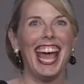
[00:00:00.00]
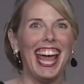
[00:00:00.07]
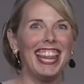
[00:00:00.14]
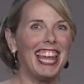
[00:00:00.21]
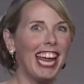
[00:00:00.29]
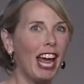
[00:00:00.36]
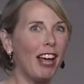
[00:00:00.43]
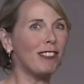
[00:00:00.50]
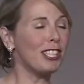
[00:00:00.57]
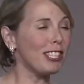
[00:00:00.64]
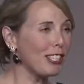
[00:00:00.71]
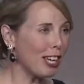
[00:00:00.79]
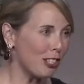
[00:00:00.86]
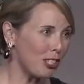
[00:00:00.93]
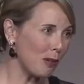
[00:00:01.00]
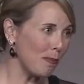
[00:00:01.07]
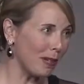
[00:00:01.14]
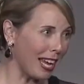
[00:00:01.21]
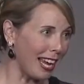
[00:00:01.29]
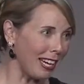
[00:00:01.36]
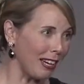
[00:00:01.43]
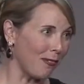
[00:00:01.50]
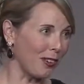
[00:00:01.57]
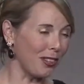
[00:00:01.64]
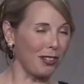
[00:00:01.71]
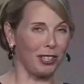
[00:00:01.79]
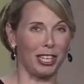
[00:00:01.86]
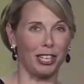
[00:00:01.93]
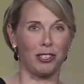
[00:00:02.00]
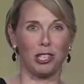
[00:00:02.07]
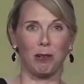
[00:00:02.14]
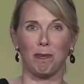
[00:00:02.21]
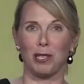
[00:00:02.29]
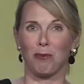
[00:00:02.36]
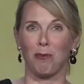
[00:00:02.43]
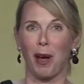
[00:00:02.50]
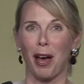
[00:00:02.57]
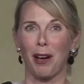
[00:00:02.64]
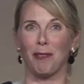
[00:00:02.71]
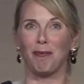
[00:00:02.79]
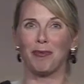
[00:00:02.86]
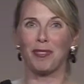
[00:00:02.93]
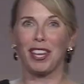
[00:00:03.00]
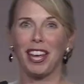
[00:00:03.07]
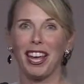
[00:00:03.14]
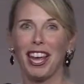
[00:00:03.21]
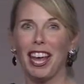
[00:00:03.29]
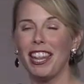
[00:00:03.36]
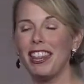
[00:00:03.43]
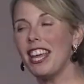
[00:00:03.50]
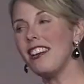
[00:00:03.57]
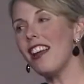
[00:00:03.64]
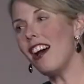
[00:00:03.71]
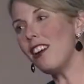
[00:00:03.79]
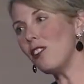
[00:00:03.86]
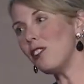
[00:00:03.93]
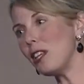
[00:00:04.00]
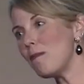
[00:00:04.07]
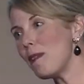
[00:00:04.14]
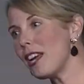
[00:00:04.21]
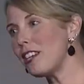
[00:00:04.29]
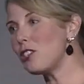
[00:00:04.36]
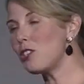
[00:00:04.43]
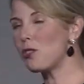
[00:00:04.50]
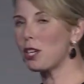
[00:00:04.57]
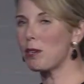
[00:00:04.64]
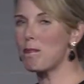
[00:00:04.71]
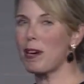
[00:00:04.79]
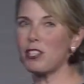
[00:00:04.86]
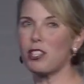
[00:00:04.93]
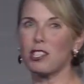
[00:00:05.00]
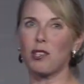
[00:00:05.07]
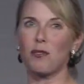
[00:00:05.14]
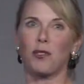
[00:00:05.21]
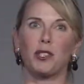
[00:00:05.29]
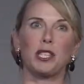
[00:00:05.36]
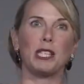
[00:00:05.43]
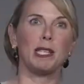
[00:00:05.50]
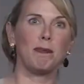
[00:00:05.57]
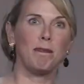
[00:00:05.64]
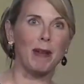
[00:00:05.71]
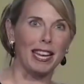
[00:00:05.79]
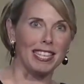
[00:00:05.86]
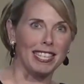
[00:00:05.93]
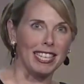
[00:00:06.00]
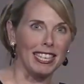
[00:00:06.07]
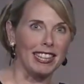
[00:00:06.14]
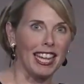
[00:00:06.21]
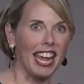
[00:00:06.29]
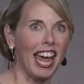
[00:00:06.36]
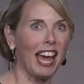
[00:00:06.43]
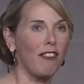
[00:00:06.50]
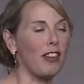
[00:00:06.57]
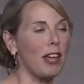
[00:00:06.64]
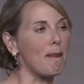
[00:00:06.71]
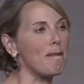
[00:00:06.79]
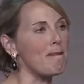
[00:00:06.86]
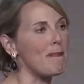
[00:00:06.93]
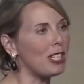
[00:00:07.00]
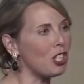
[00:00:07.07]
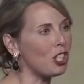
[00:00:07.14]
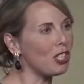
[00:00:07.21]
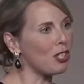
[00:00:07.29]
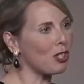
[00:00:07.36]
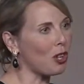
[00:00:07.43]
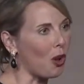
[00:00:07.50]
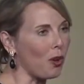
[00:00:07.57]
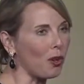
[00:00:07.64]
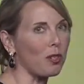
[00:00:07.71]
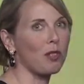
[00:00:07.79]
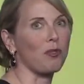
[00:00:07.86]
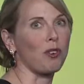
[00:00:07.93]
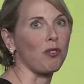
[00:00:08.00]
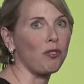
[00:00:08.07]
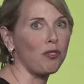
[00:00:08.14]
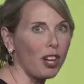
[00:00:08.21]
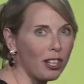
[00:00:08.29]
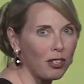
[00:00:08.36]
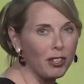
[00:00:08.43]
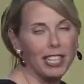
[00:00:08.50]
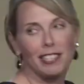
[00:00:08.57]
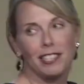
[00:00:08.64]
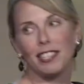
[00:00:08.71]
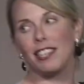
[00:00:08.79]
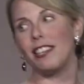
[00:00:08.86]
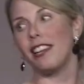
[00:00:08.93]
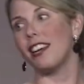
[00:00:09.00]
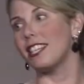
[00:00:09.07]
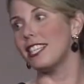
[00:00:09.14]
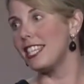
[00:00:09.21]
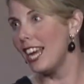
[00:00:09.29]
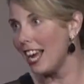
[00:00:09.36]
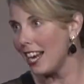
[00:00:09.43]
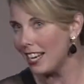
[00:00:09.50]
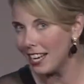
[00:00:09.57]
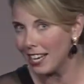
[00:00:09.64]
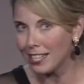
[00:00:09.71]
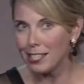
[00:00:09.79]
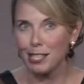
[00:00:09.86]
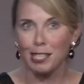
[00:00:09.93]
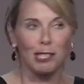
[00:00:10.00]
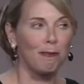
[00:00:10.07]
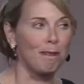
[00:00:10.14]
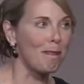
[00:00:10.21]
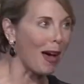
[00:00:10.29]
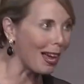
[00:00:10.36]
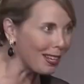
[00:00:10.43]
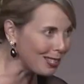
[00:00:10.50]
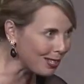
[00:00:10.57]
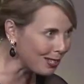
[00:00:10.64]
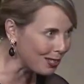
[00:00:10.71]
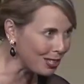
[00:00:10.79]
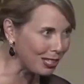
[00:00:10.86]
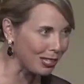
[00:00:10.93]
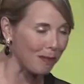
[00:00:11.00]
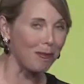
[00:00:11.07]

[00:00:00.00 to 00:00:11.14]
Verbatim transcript: and they have succession planning for their leadership as well. They not only manage strict budgets for spending, they have ambitious goals for fundraising, attendance, sponsorship,